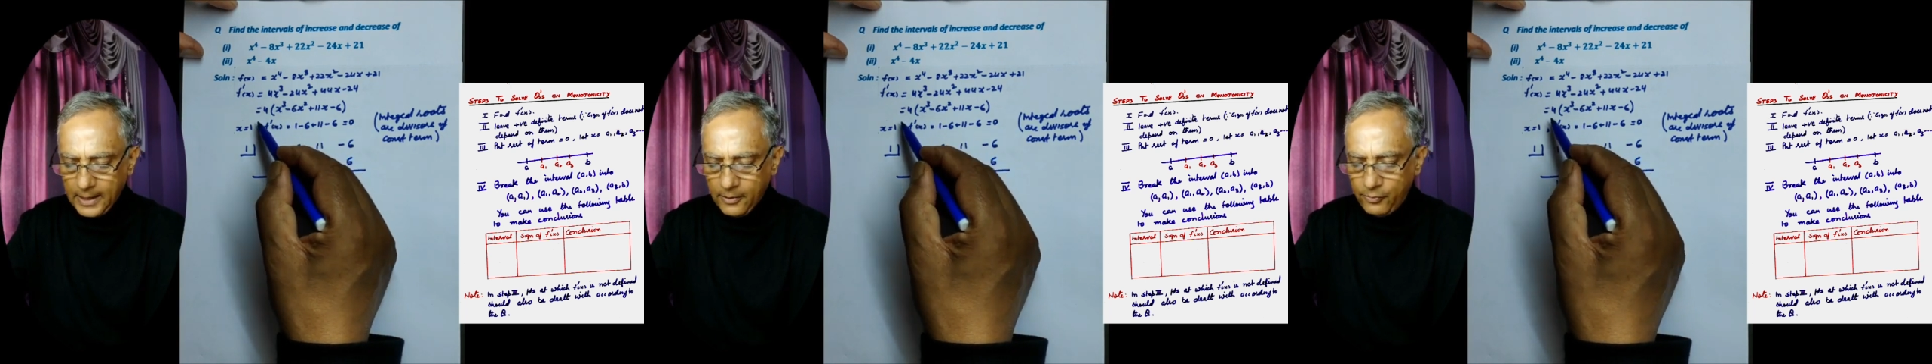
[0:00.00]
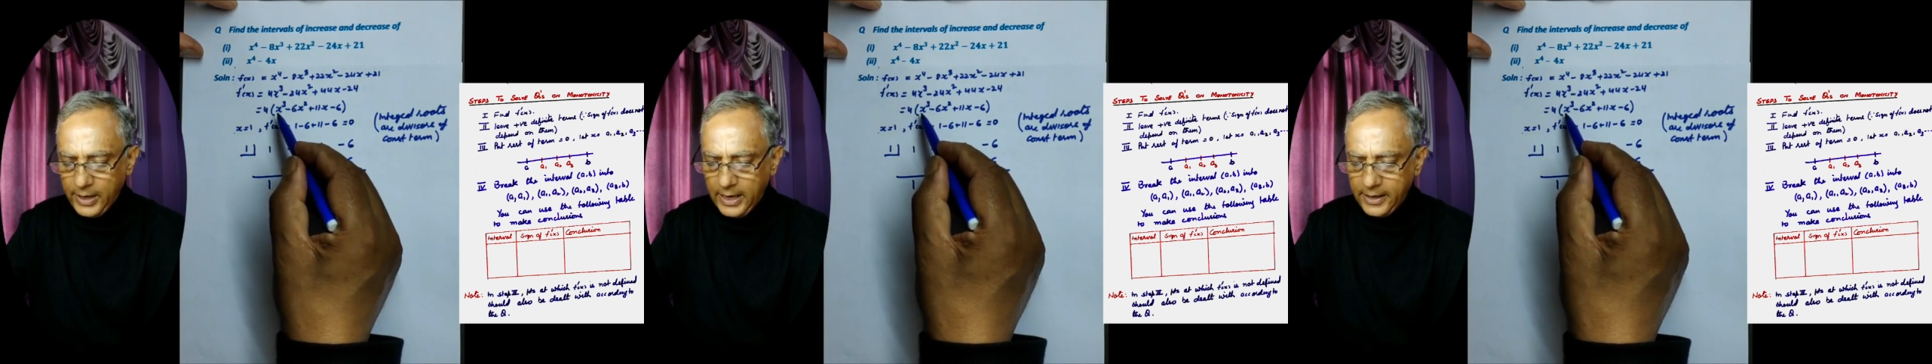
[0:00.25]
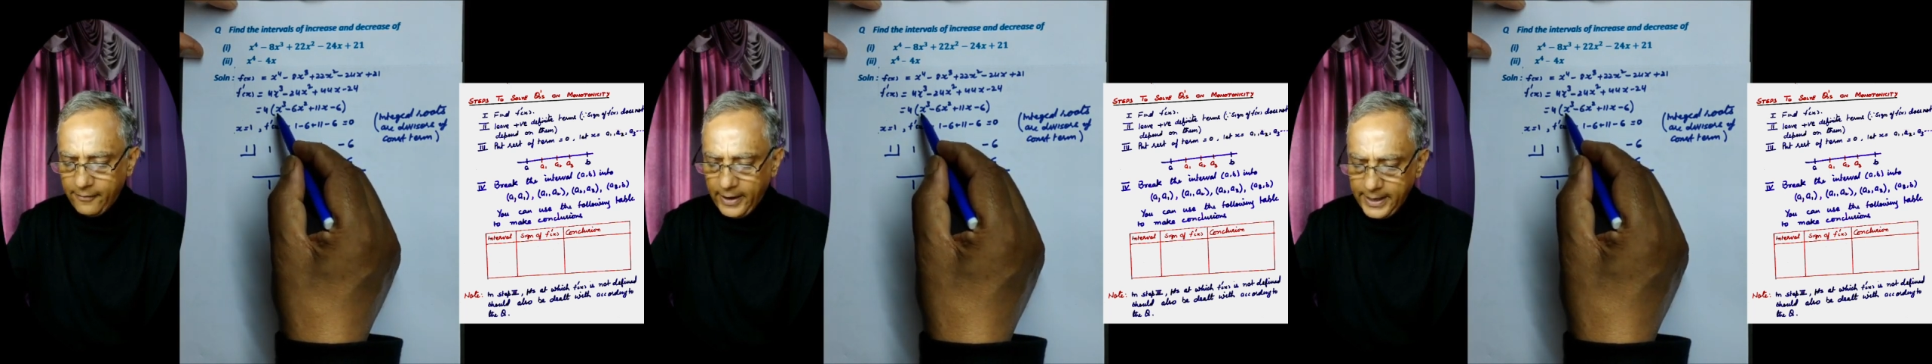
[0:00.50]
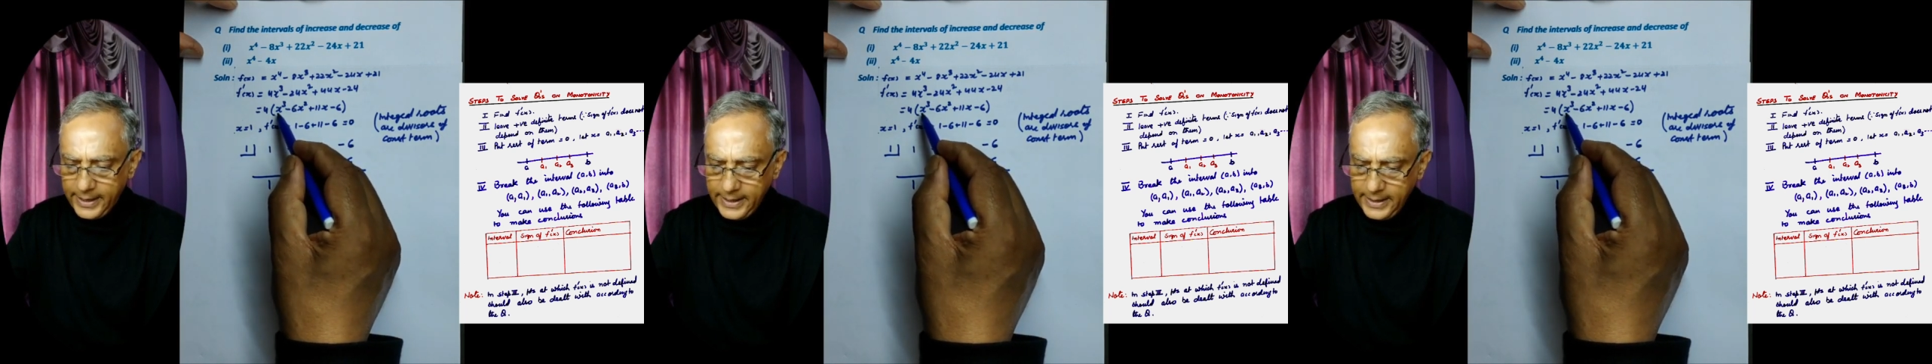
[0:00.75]
we are
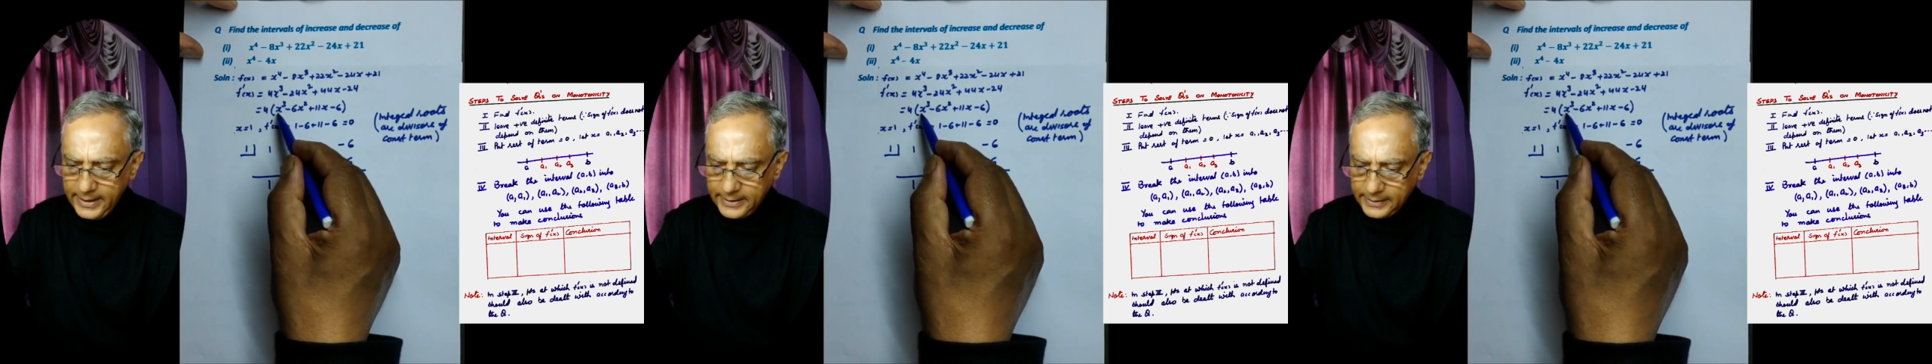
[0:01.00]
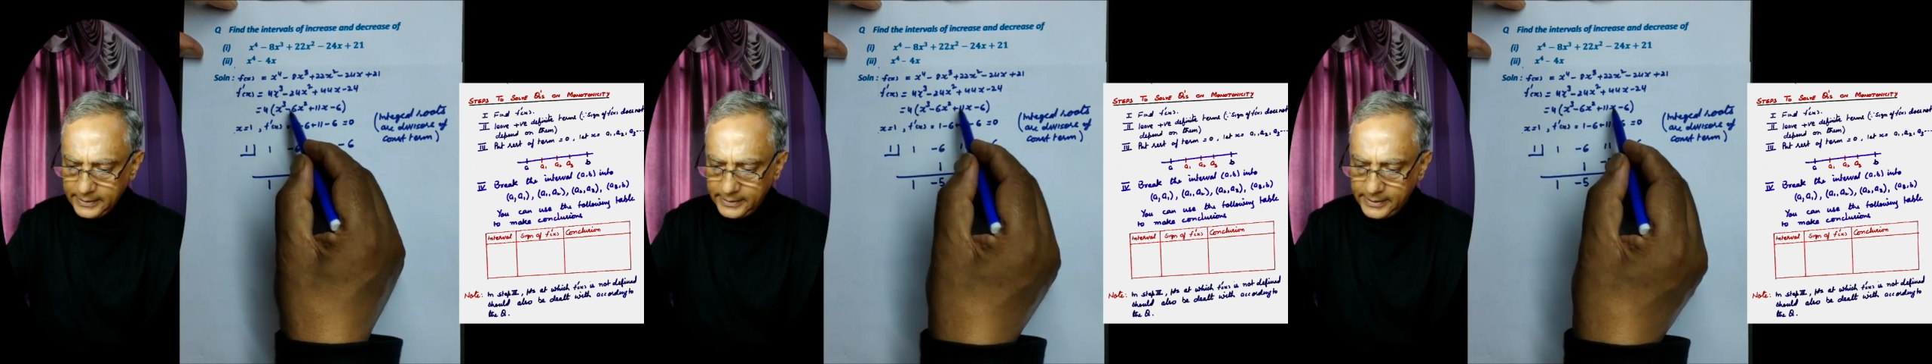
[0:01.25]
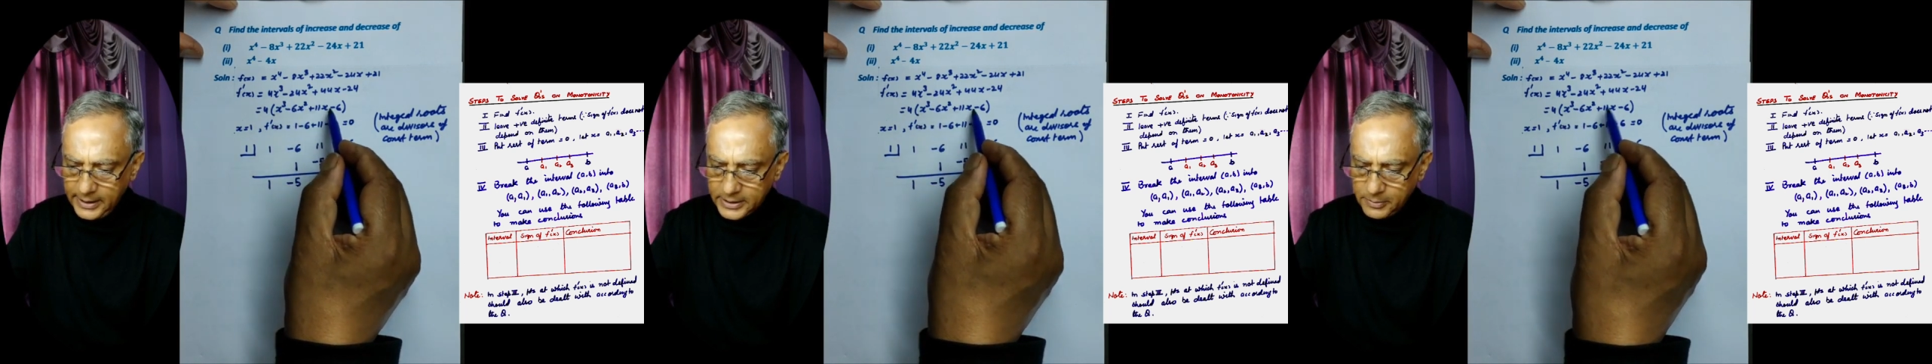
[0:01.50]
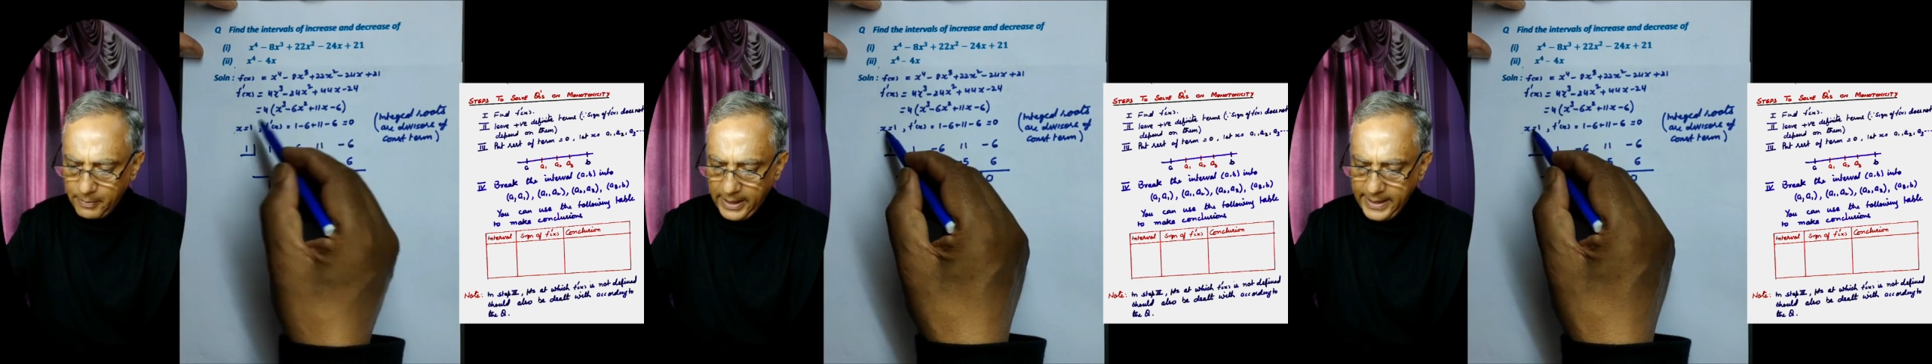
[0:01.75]
dividing
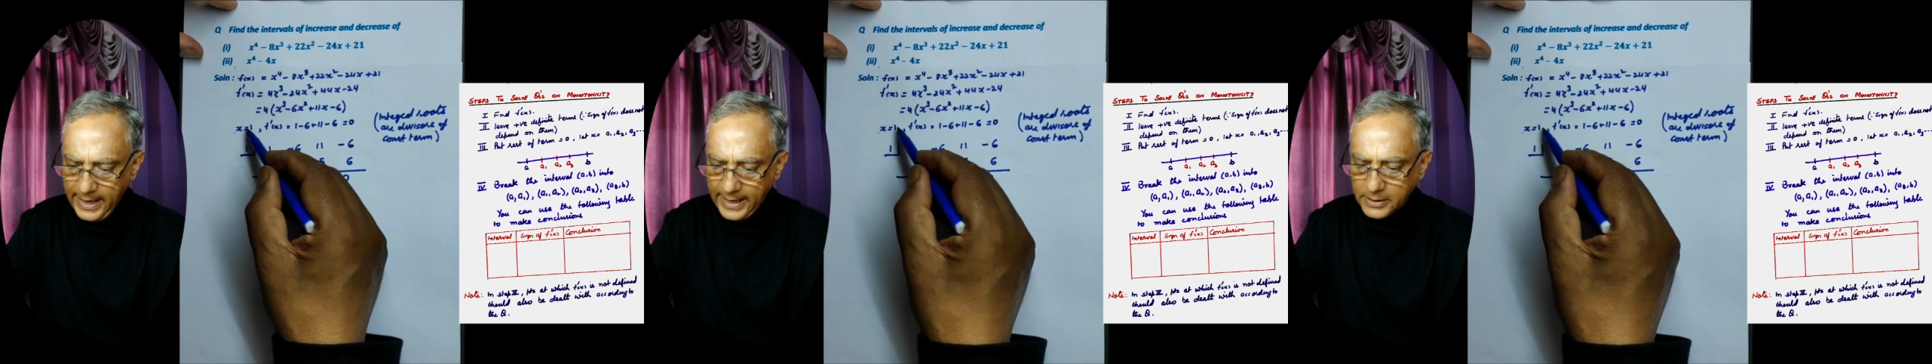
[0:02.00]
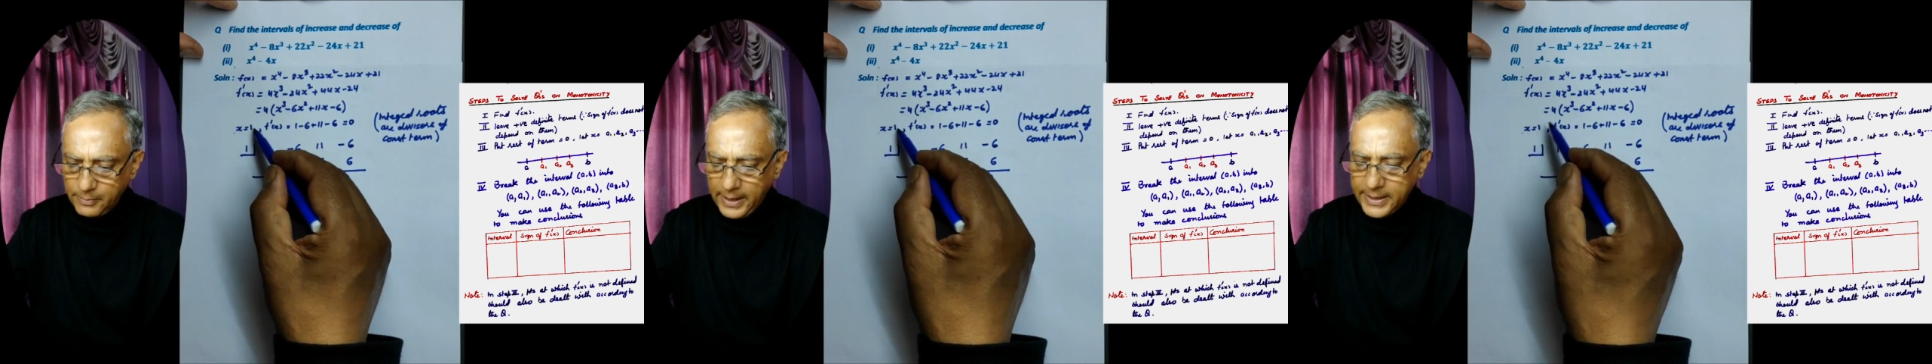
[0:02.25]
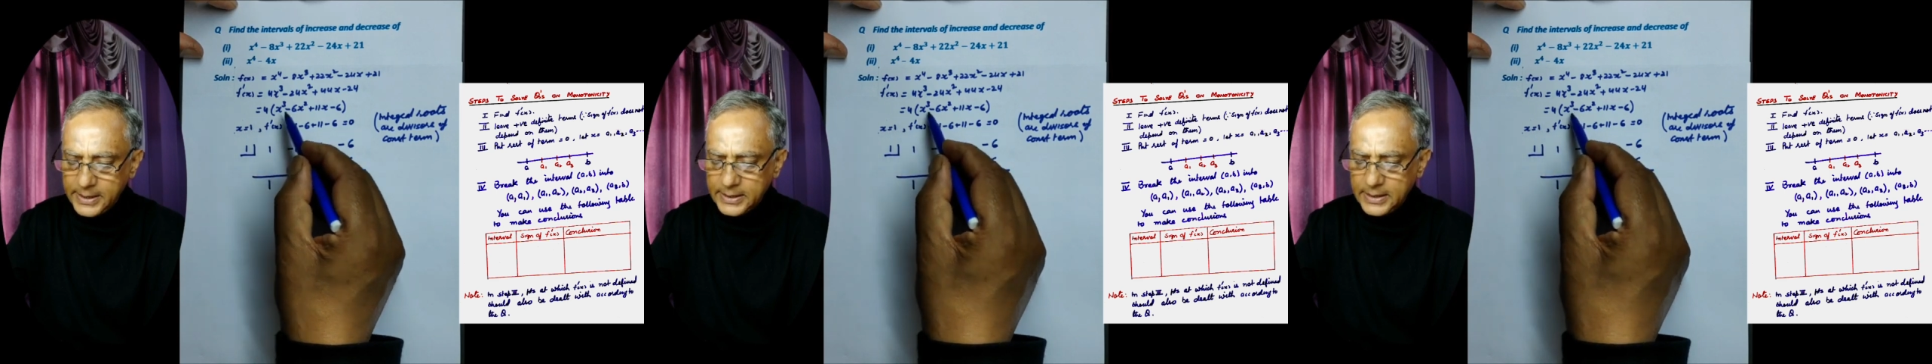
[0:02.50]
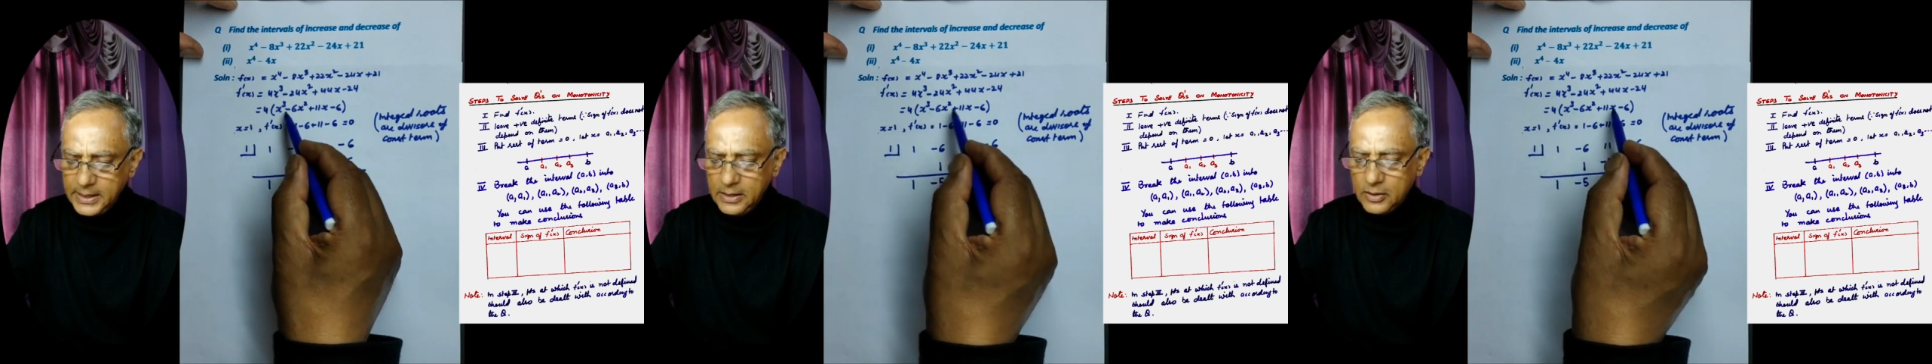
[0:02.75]
this by x
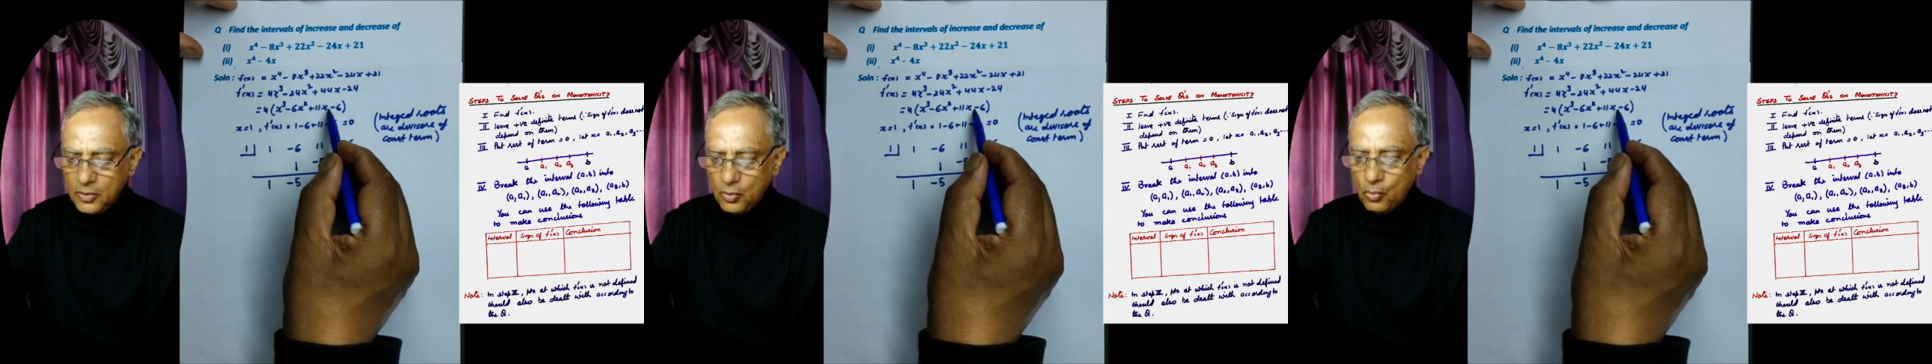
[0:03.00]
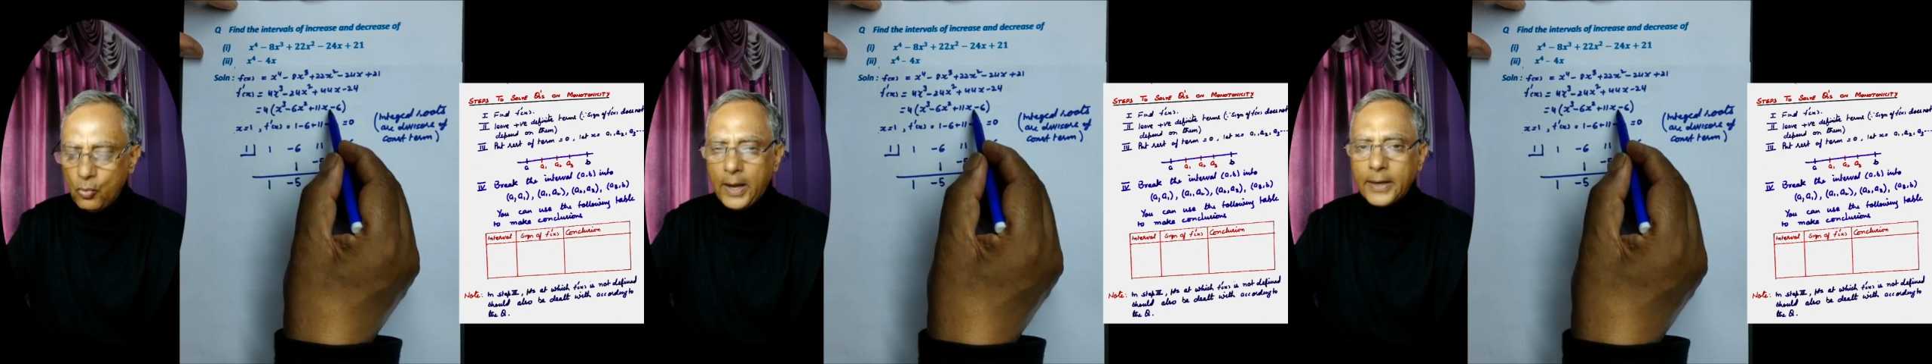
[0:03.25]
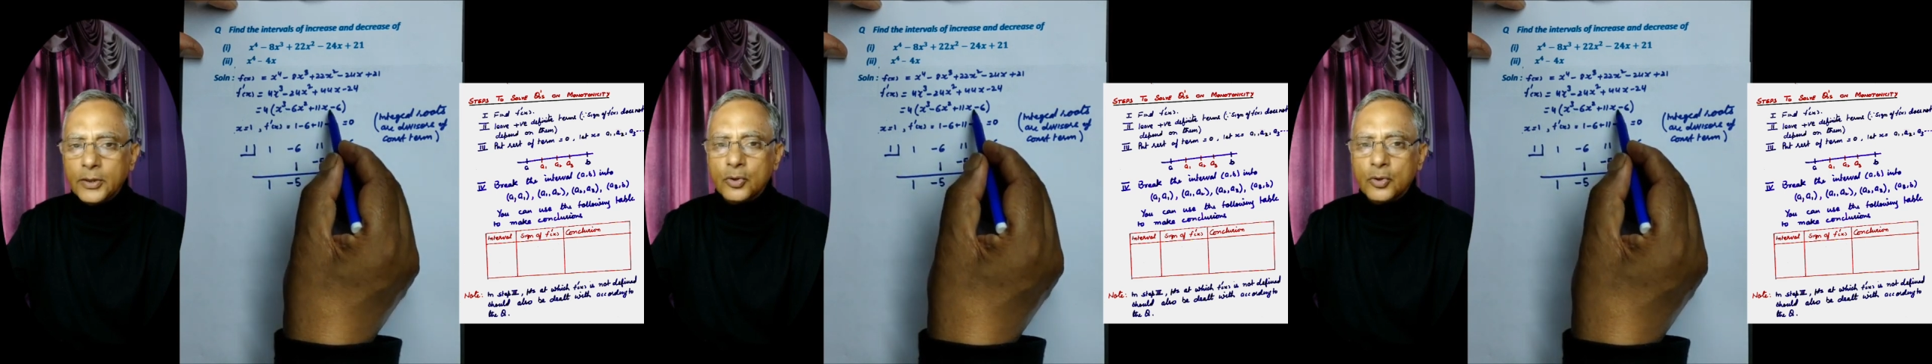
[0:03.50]
minus 1.